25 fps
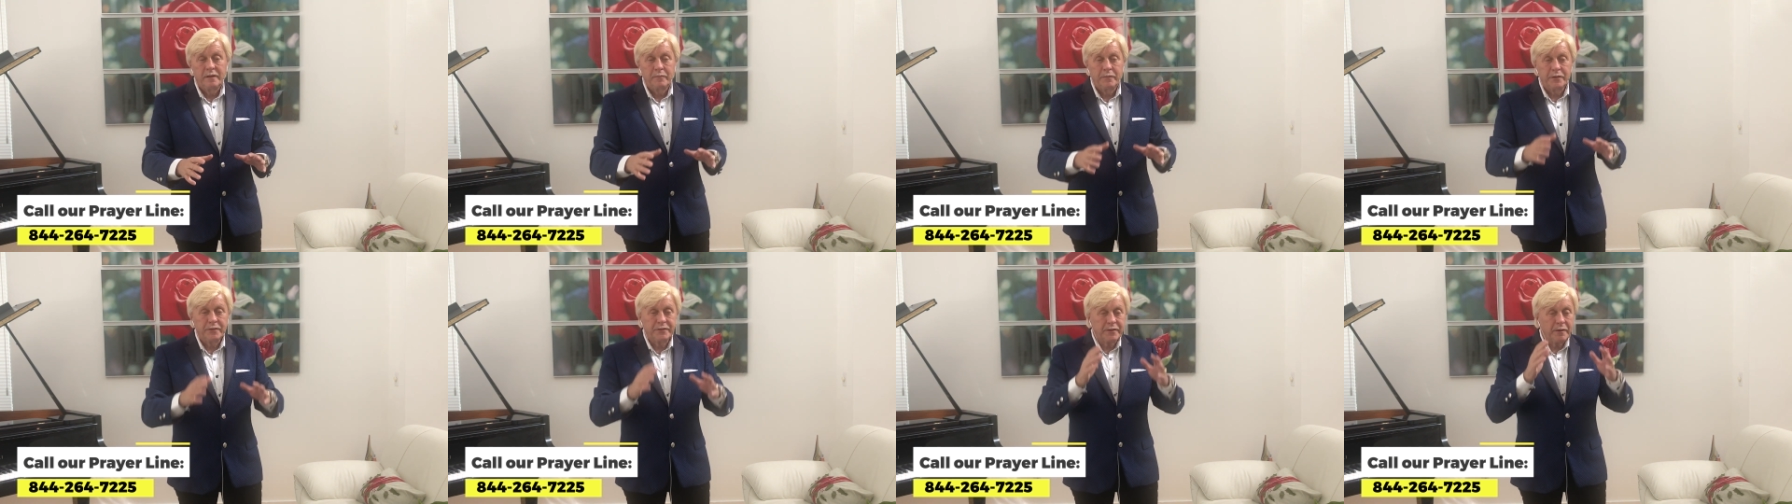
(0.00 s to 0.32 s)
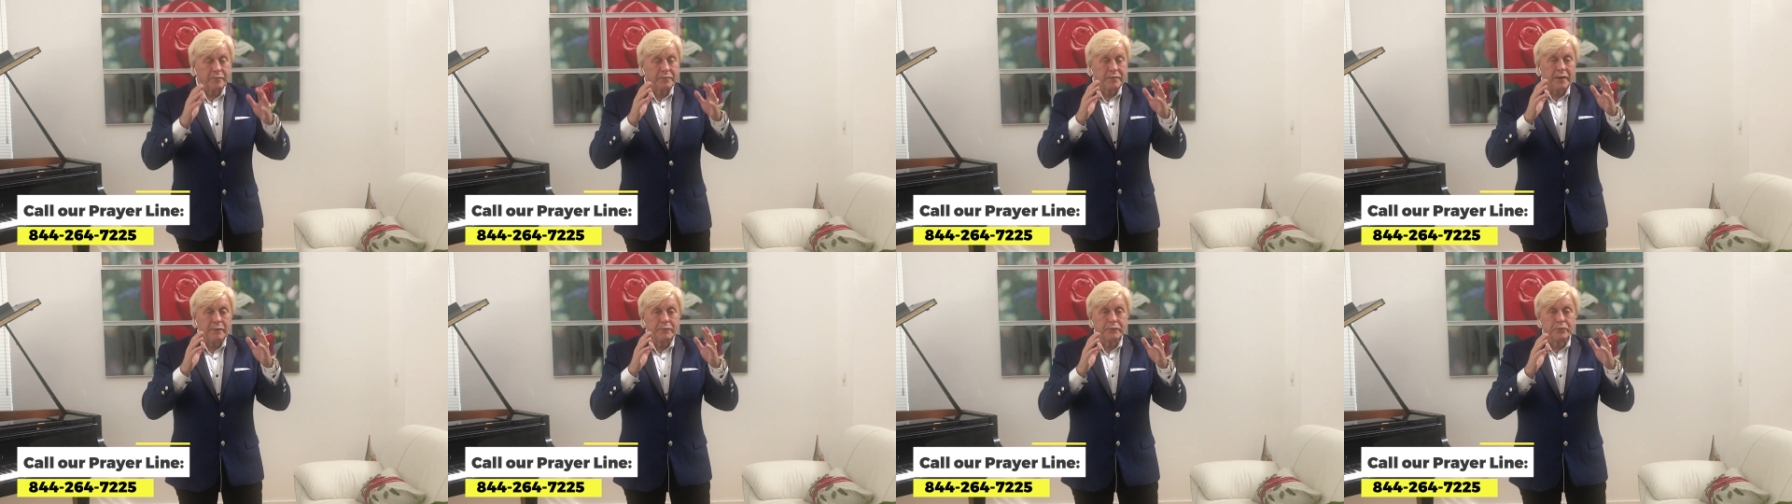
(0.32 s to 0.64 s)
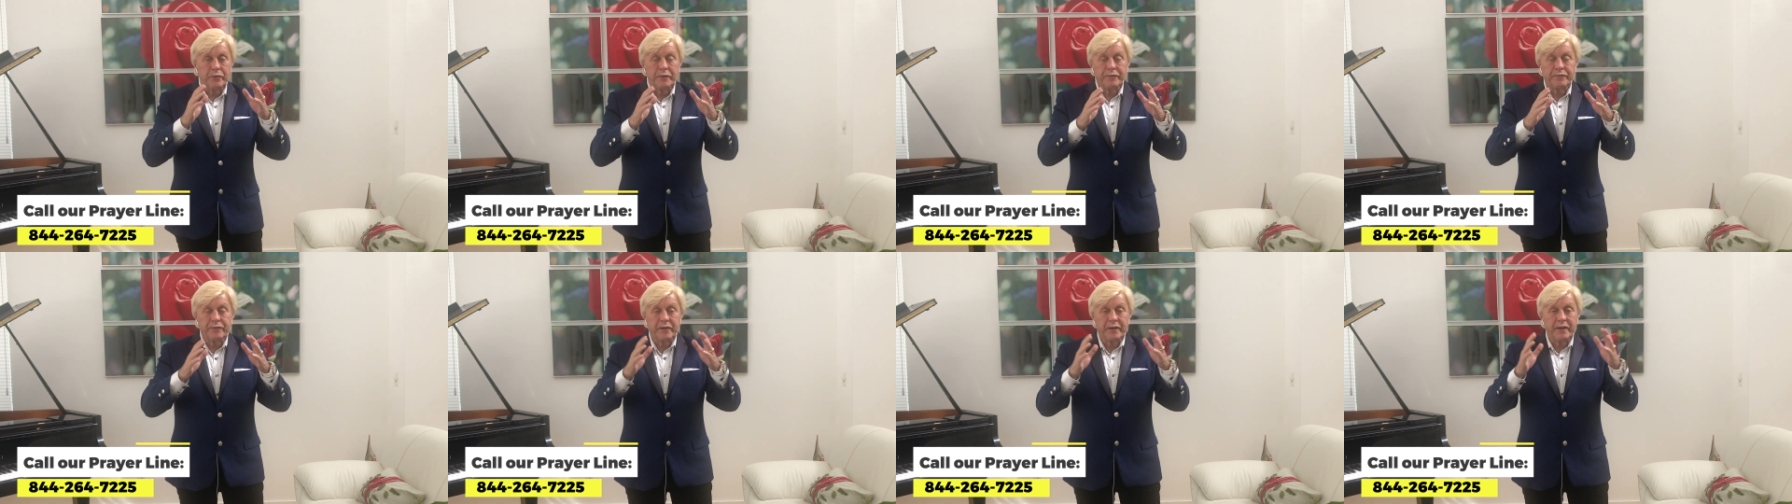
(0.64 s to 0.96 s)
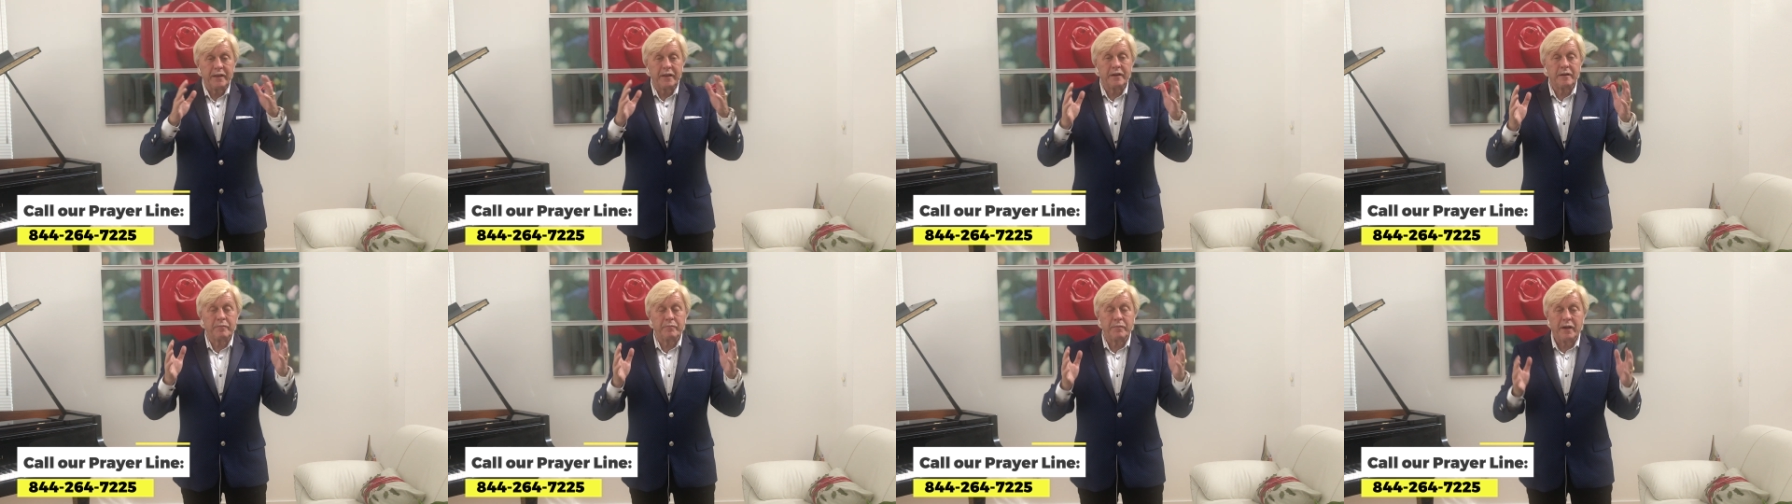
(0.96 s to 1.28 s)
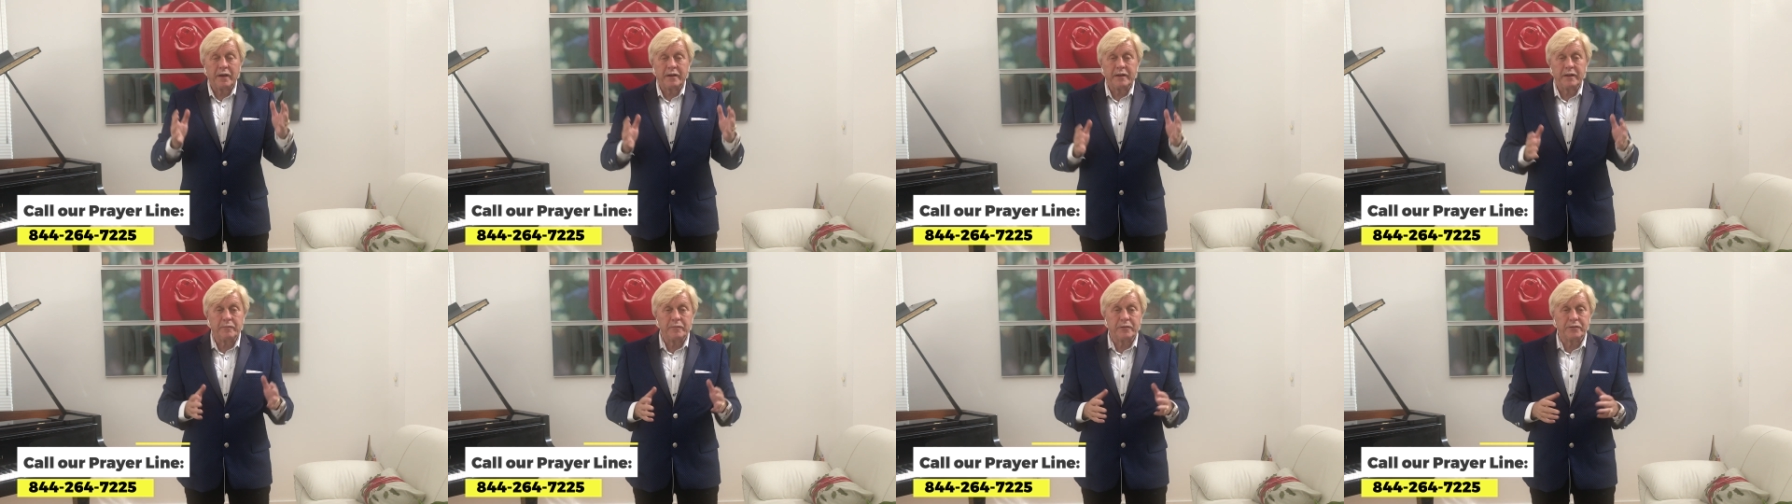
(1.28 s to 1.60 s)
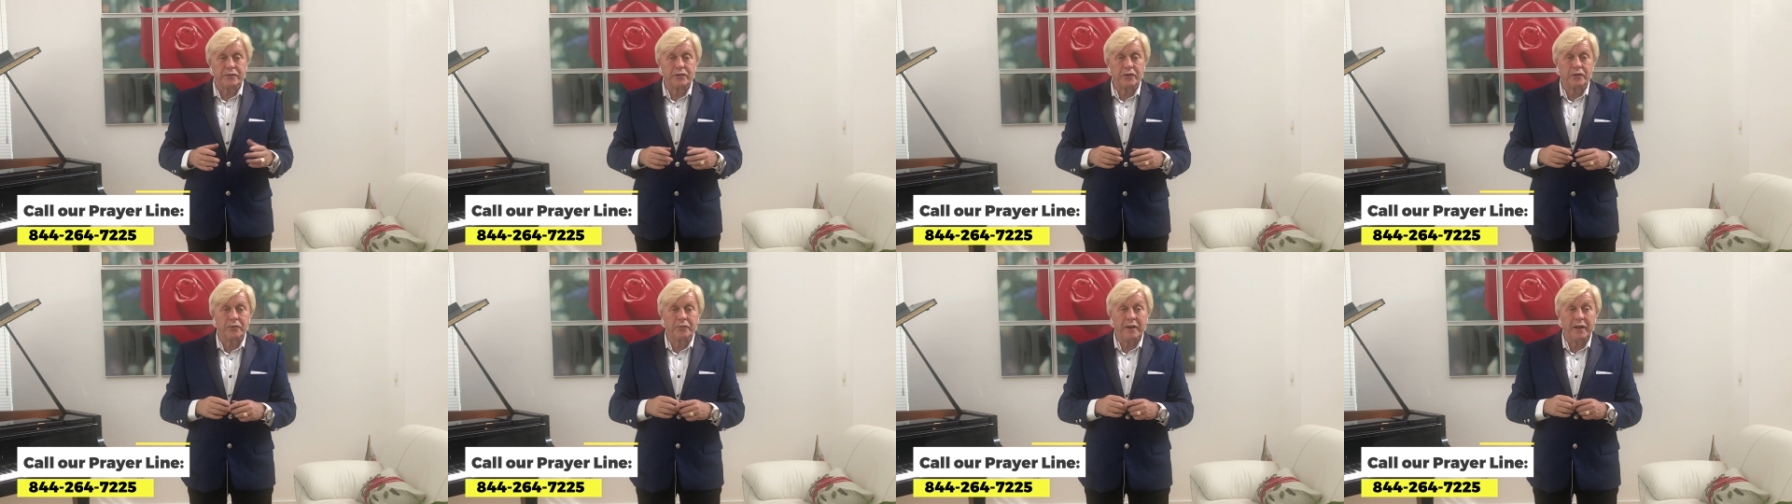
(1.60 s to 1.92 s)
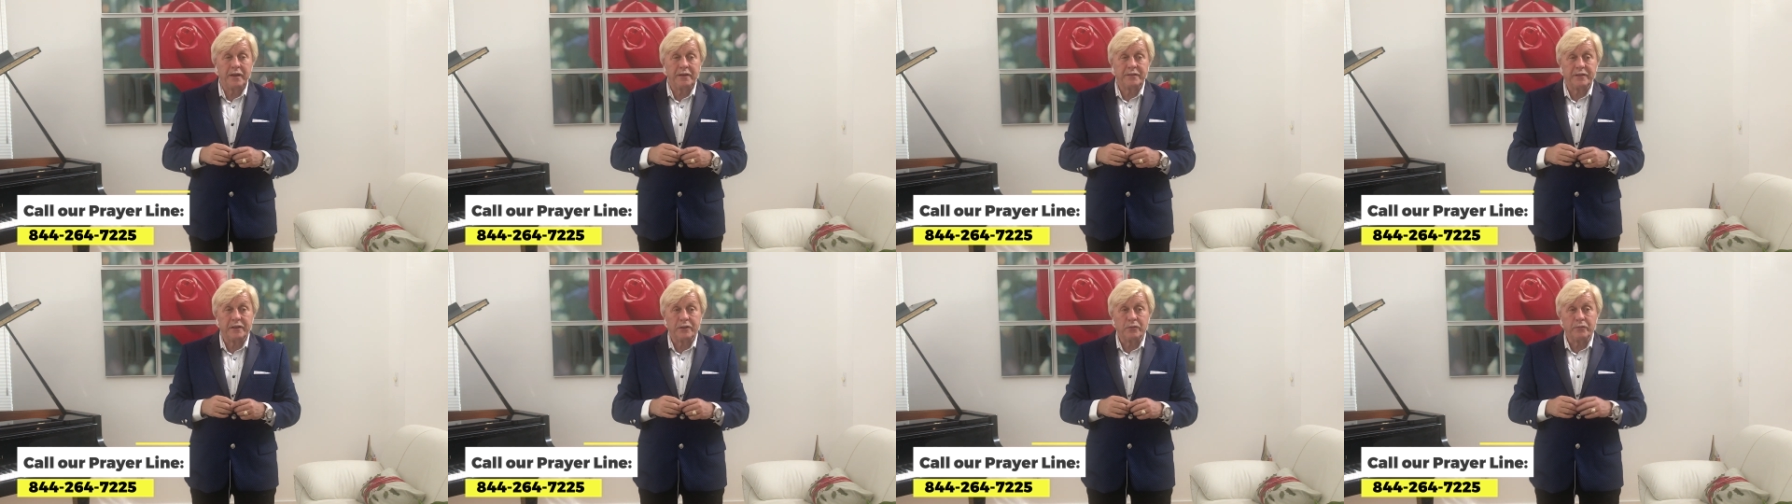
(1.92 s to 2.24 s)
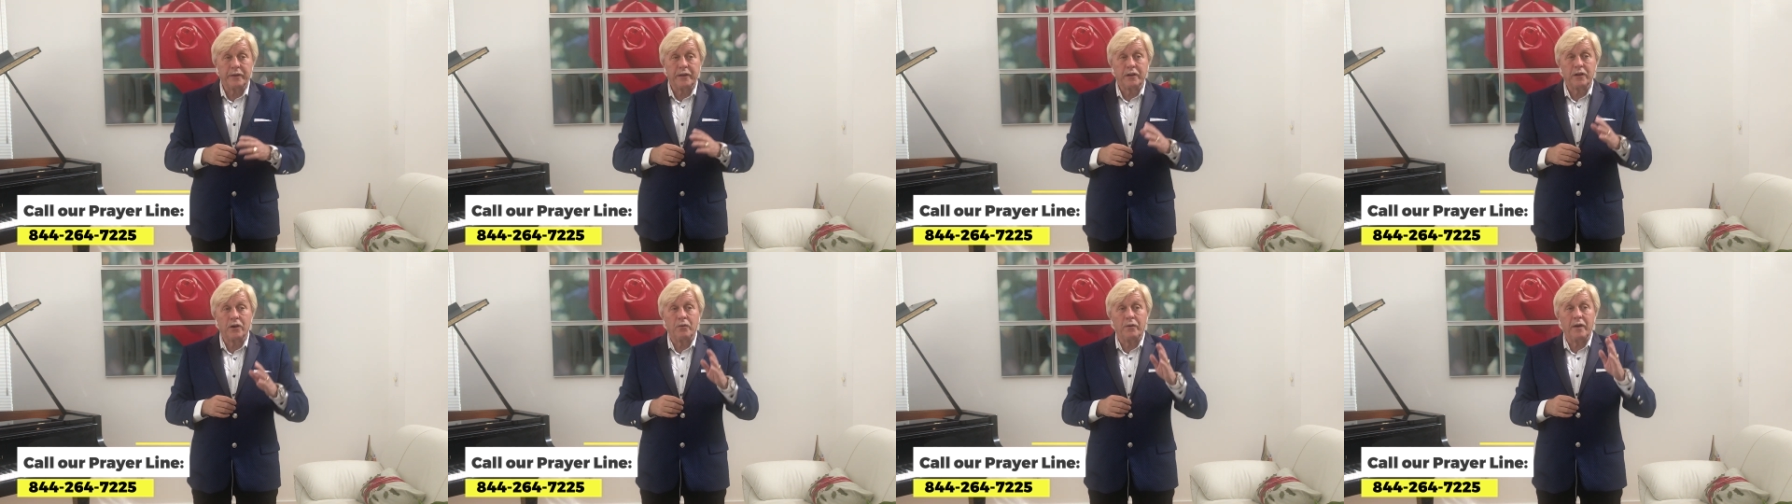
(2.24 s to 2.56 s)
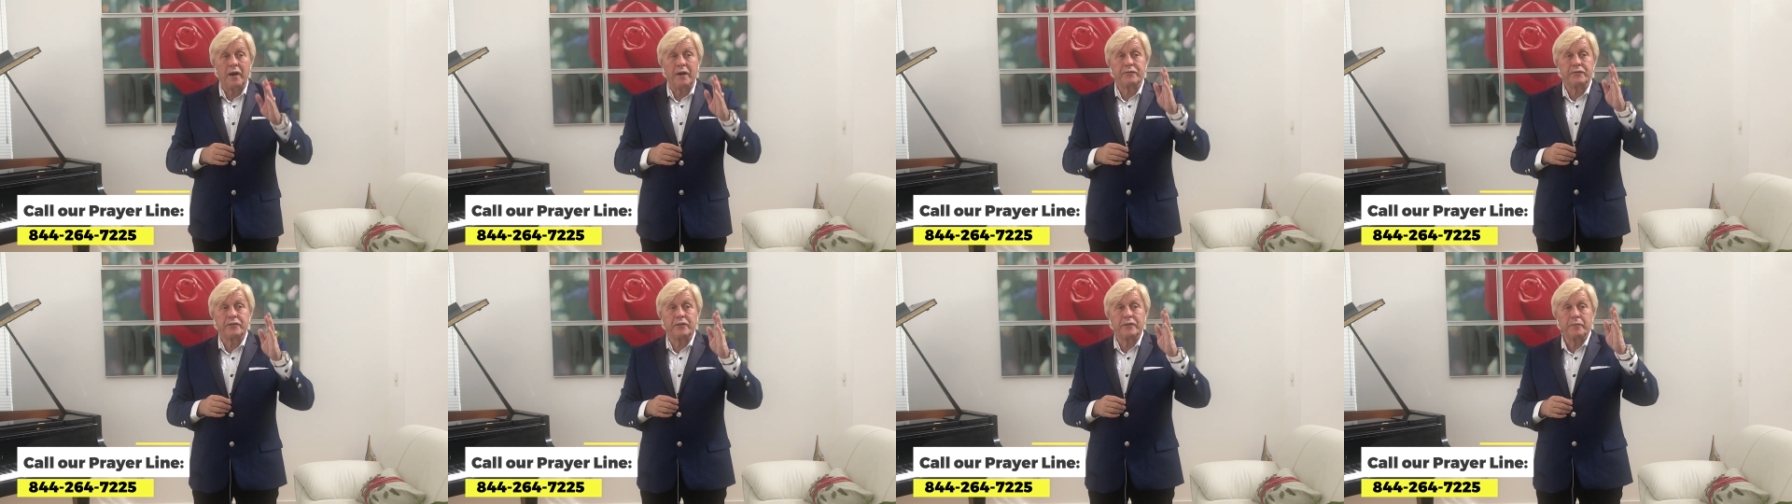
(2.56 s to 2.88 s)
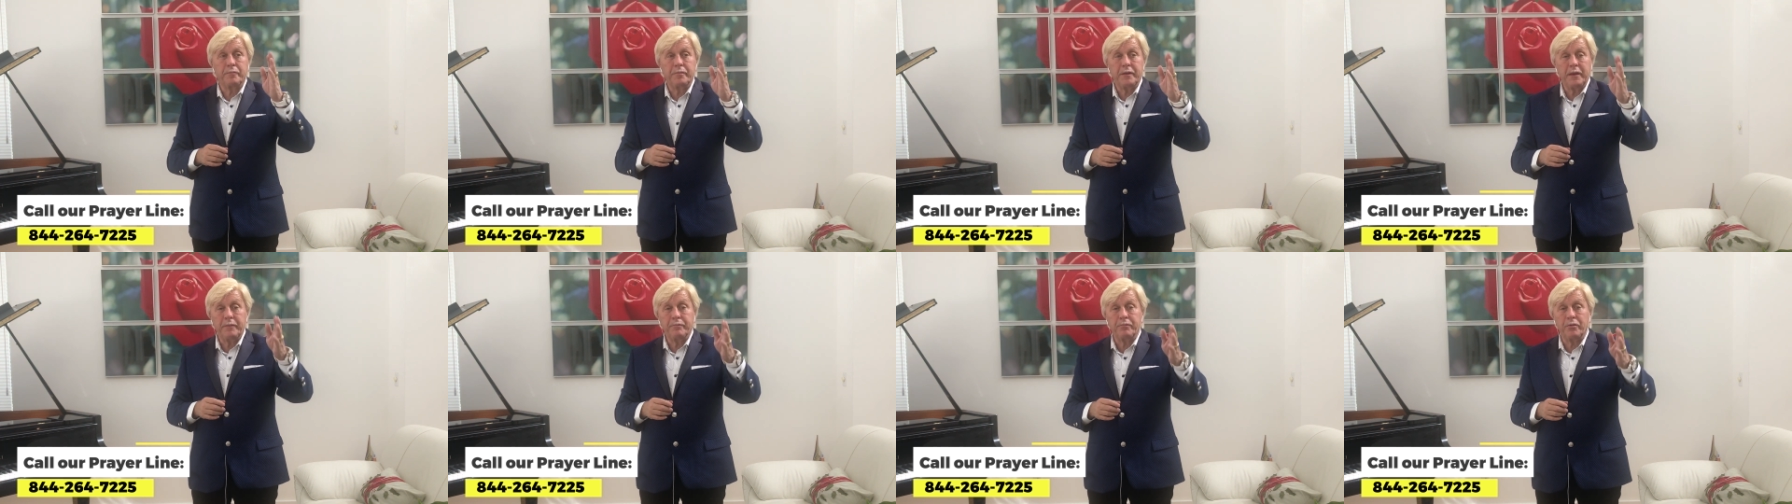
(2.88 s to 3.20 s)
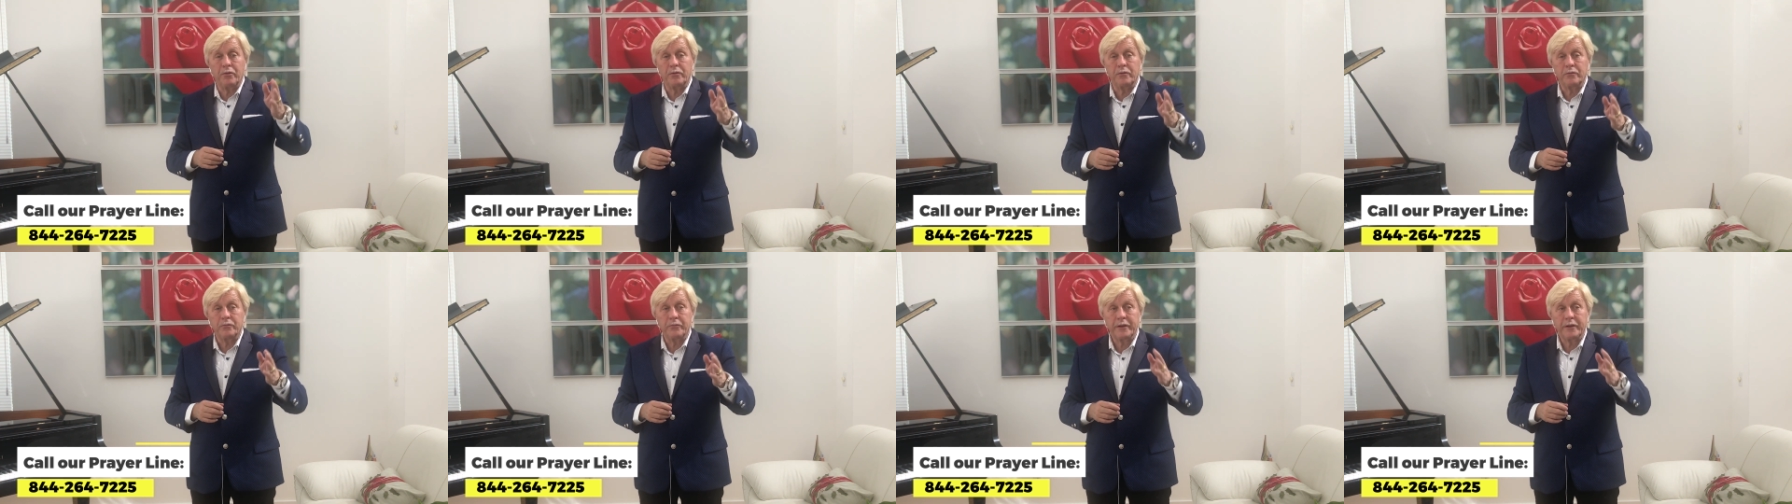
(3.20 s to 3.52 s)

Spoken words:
But sometimes we forget about him. It's so easy, and we go after the people.